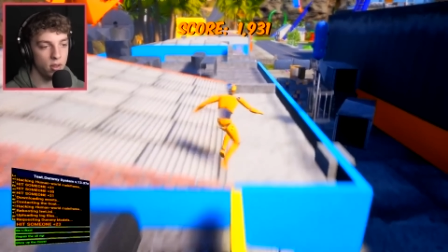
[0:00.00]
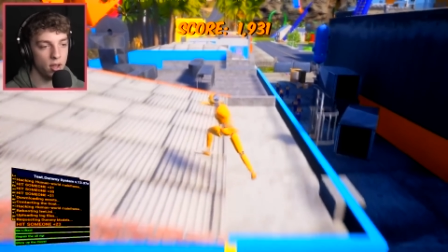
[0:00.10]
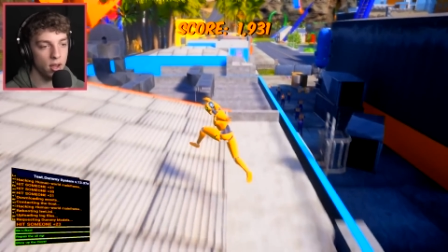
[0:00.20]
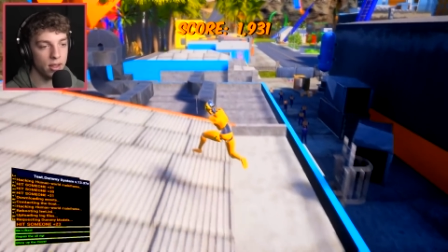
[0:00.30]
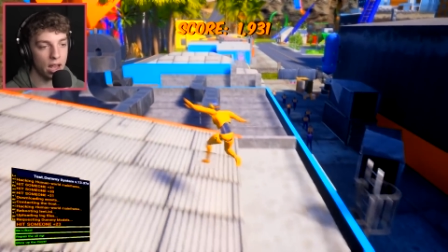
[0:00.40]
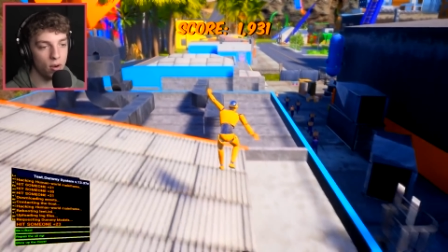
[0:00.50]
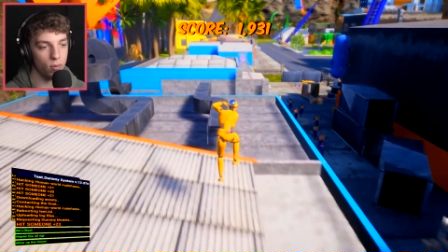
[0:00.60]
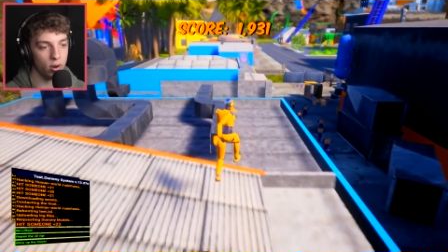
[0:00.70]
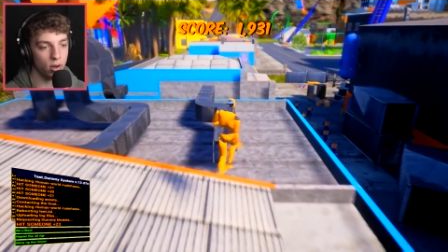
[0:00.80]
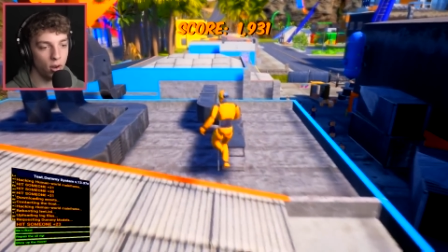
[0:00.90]
so it turns out
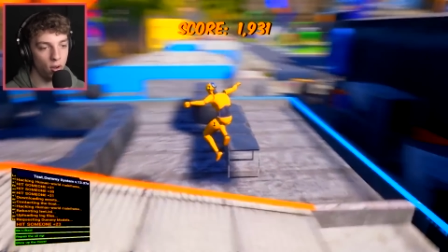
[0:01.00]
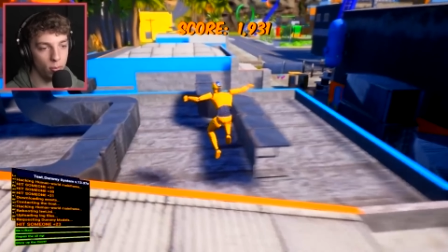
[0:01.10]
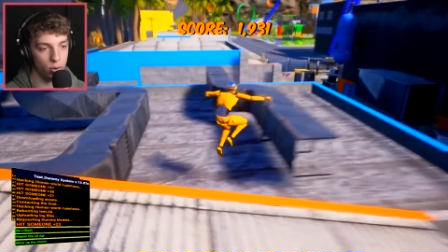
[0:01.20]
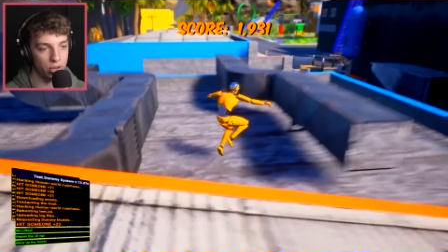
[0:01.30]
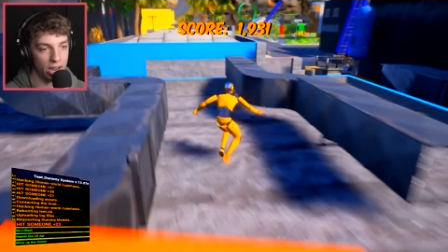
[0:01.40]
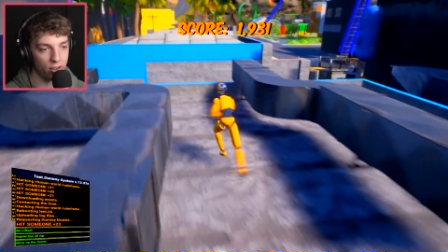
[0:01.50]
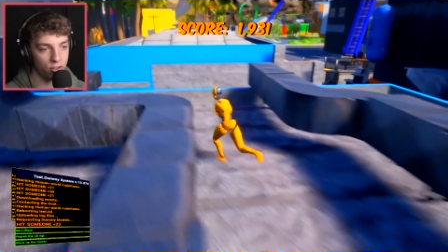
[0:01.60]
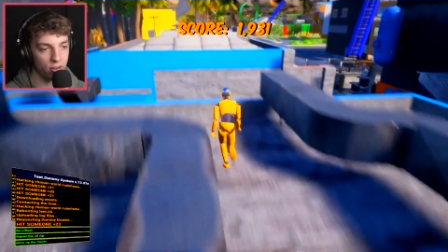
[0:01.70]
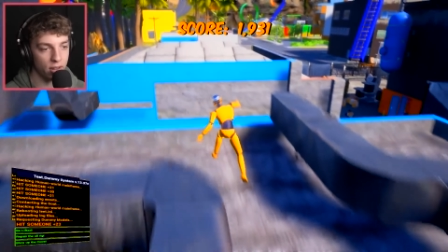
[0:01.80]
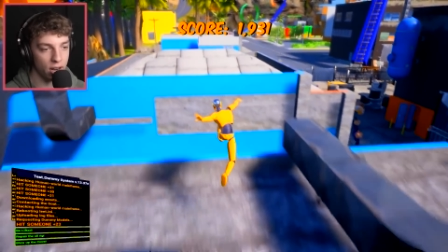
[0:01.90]
we're a lot more
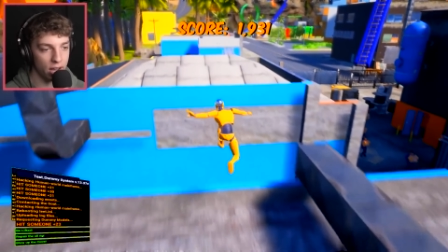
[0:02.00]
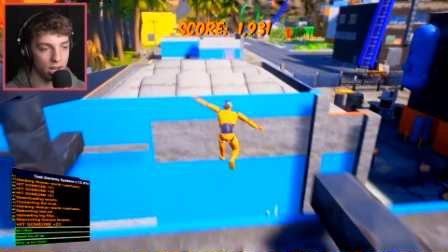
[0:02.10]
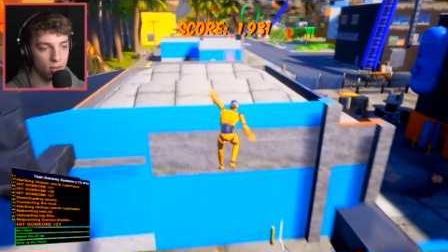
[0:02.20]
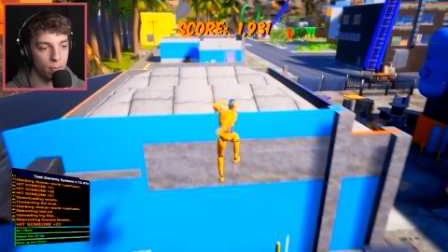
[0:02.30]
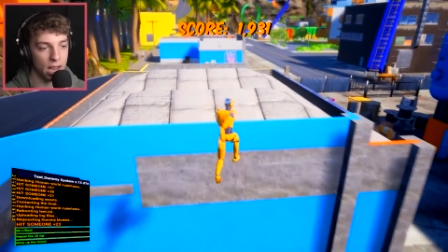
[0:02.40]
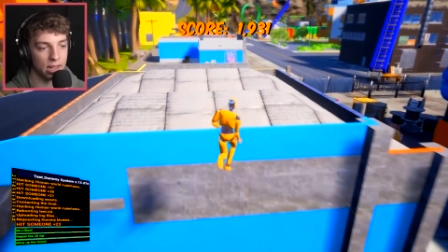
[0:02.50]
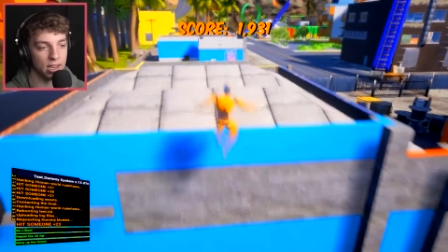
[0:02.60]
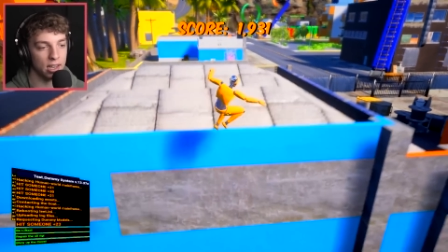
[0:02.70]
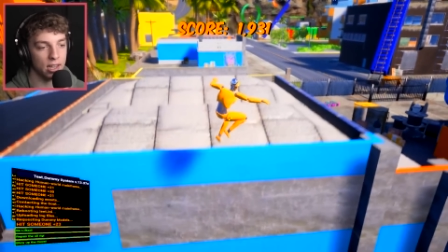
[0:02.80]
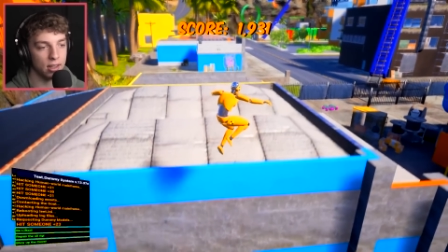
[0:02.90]
dexterous than I
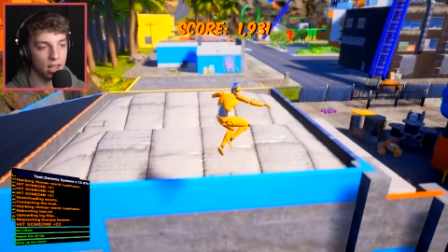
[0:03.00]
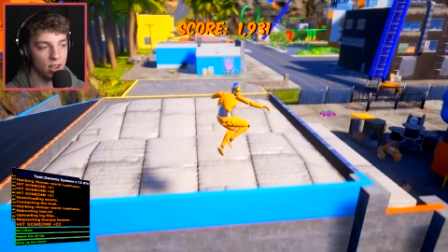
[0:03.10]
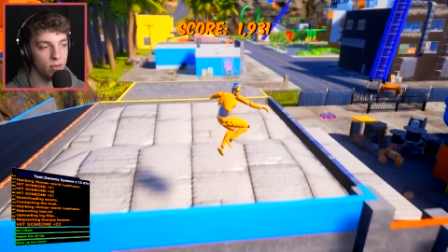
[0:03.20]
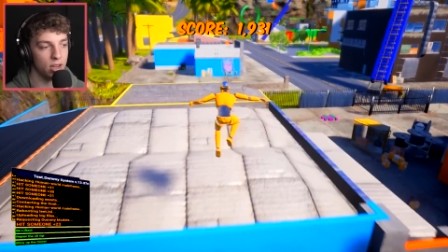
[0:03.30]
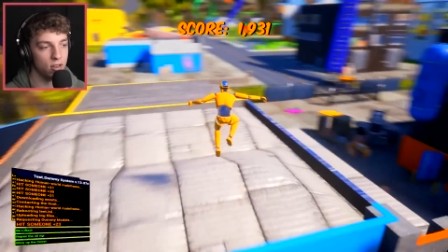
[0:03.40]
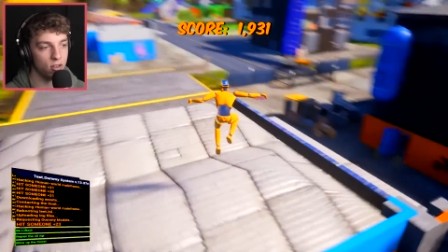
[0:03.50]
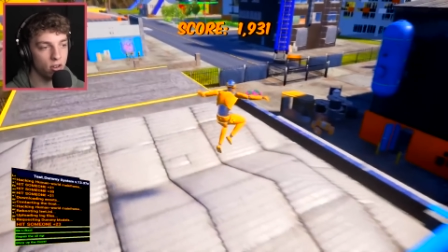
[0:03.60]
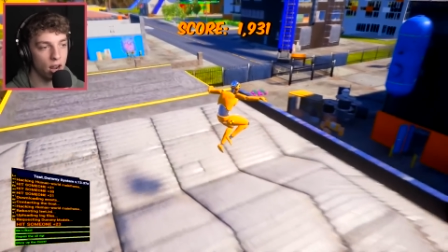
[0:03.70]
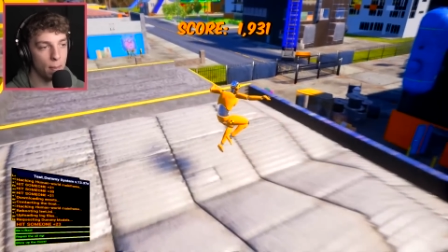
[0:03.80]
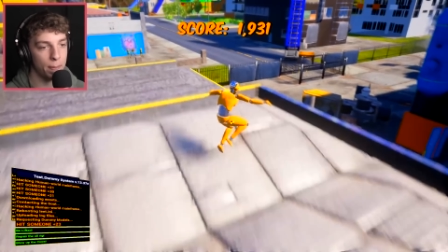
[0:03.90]
expected in this game. We can just
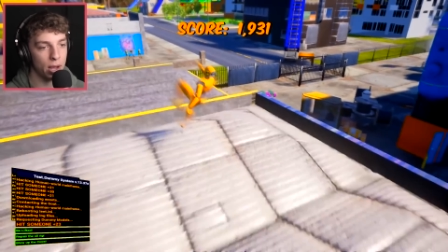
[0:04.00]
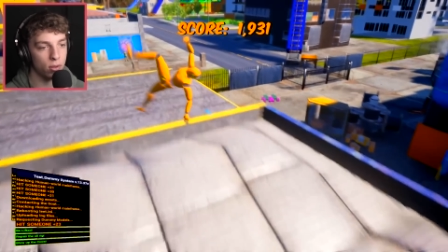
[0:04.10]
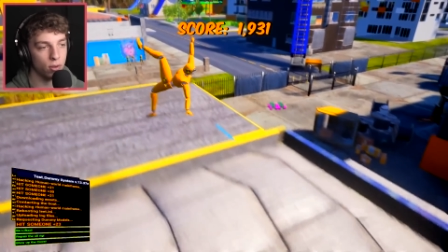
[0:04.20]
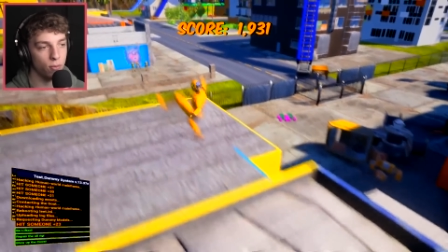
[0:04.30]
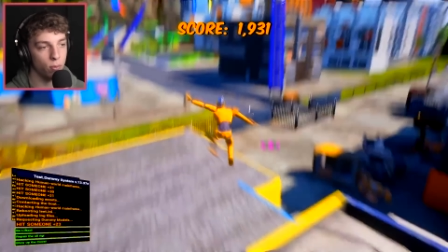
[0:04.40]
straight up bounce